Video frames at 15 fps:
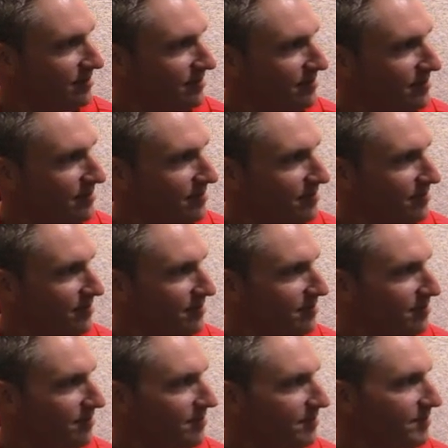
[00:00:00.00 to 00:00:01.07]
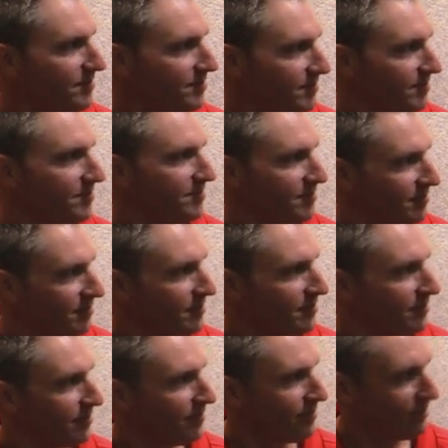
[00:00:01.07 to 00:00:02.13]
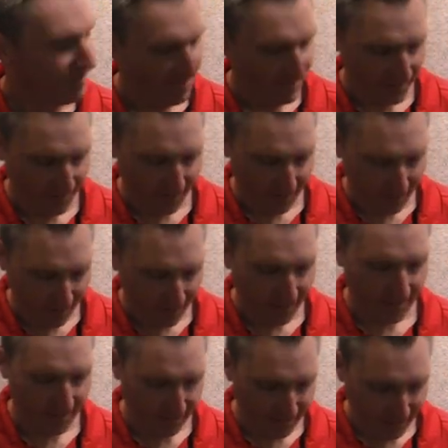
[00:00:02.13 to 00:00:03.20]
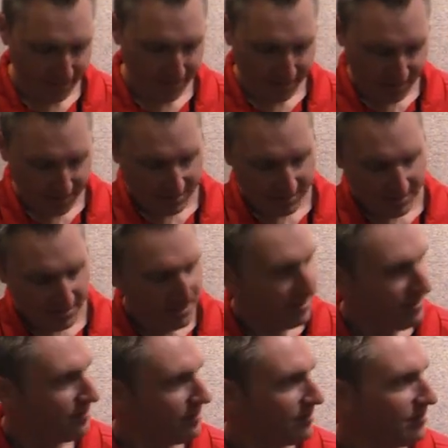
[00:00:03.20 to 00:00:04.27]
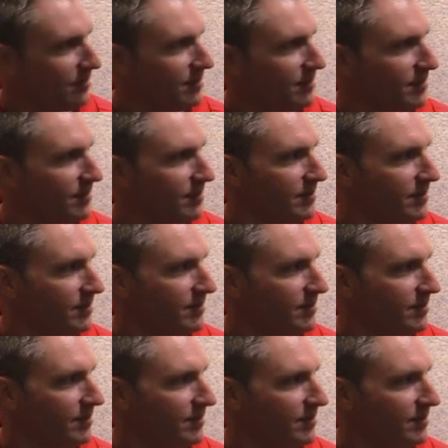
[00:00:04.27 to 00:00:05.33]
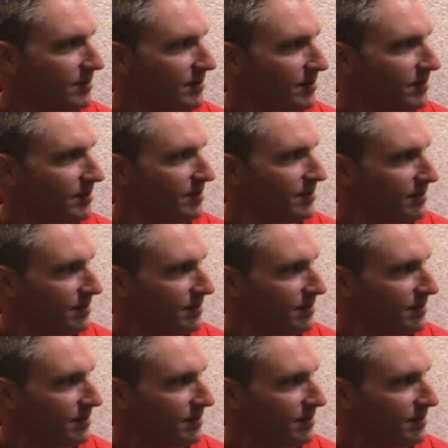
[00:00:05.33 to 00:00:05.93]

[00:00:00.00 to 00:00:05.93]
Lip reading: (silent)